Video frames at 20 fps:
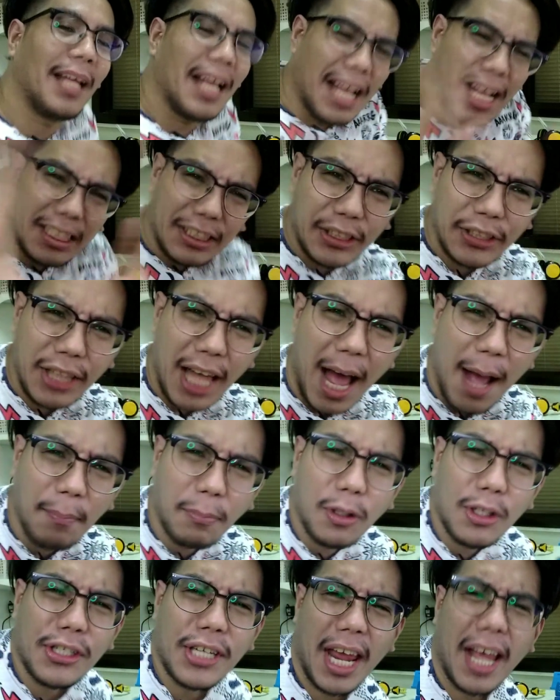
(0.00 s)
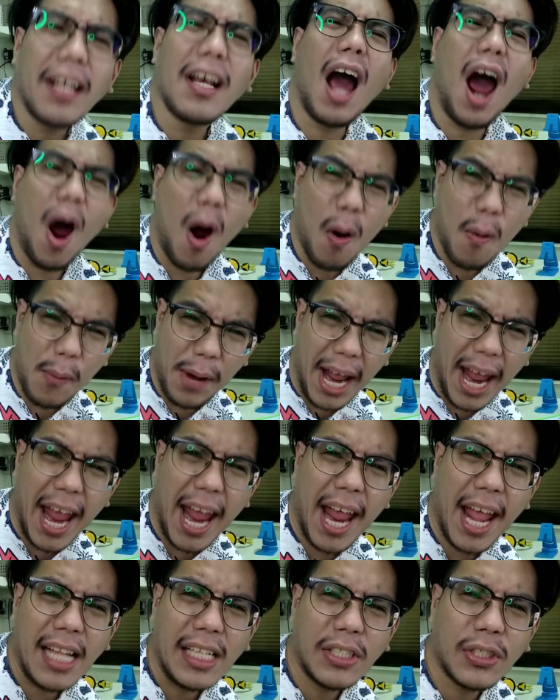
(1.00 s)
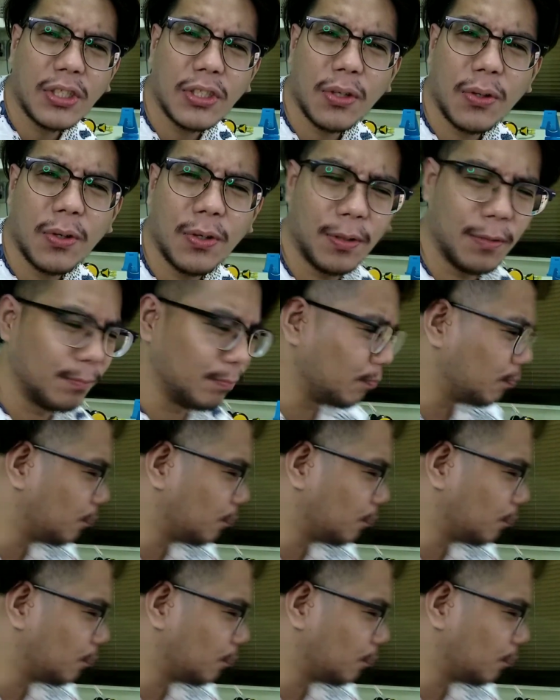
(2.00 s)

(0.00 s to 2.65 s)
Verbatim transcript: It's time to check our answer.